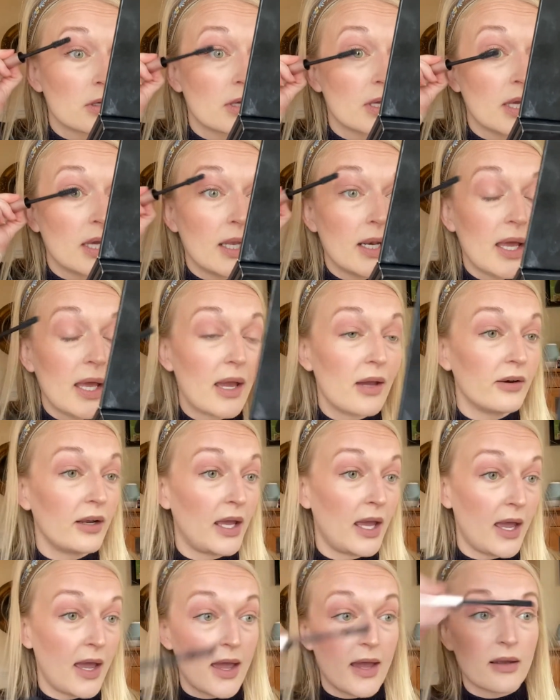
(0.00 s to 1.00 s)
and how to
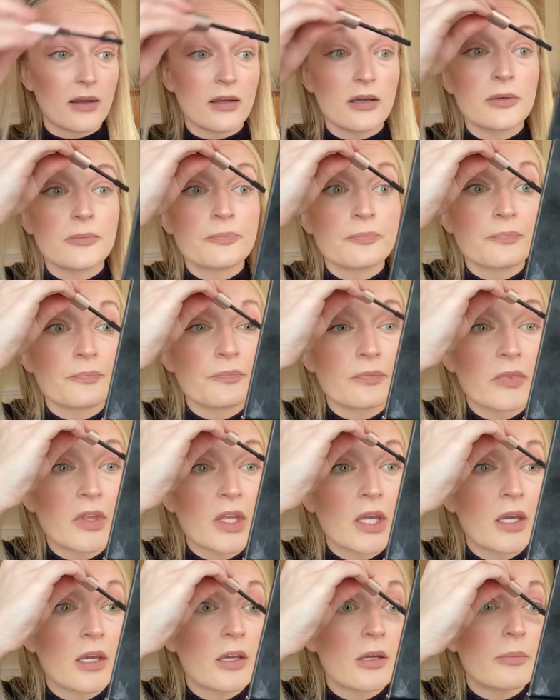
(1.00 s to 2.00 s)
hack.
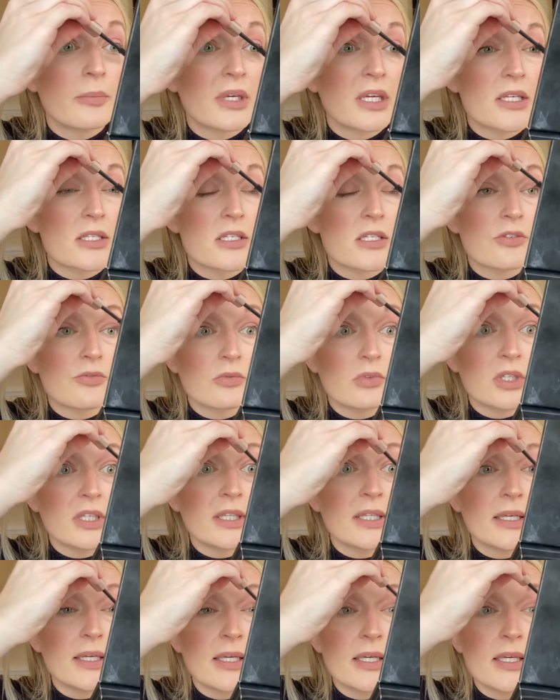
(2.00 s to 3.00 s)
Because it
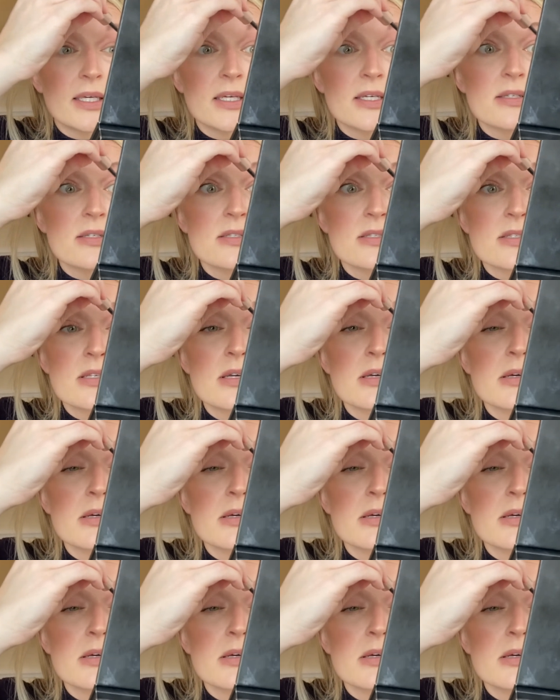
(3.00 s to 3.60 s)
really is